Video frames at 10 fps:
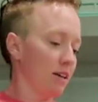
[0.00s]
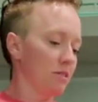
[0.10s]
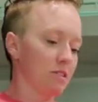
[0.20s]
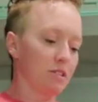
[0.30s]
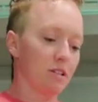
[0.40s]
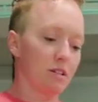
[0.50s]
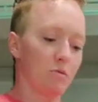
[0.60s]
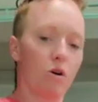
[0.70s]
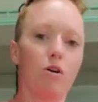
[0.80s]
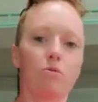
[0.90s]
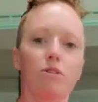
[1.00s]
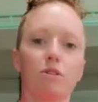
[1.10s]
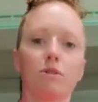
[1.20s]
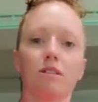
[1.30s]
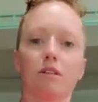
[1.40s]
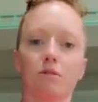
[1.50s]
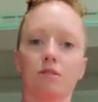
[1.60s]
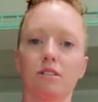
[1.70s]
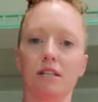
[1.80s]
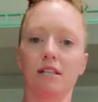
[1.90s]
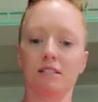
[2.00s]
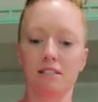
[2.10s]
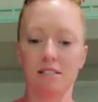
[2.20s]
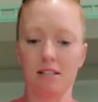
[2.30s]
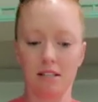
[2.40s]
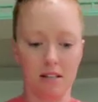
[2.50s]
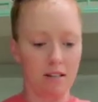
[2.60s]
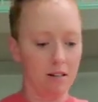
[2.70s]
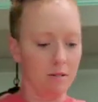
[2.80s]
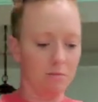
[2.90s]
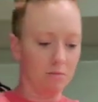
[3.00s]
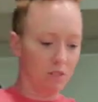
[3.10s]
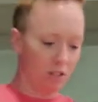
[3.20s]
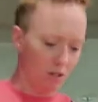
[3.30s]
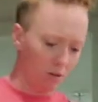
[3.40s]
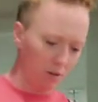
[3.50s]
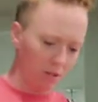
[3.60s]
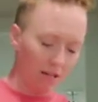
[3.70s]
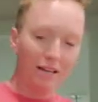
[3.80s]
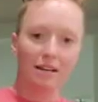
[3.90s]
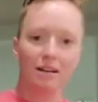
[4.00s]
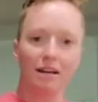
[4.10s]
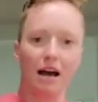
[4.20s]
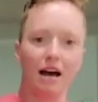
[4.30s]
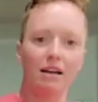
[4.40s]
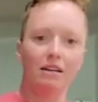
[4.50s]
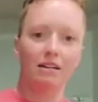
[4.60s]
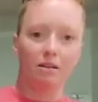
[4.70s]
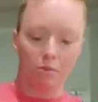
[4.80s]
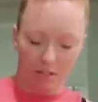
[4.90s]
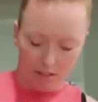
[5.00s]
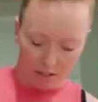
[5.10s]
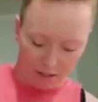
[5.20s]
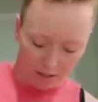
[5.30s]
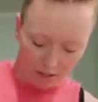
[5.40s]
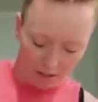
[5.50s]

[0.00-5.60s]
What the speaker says: There's nothing wrong with doing those things. So I am in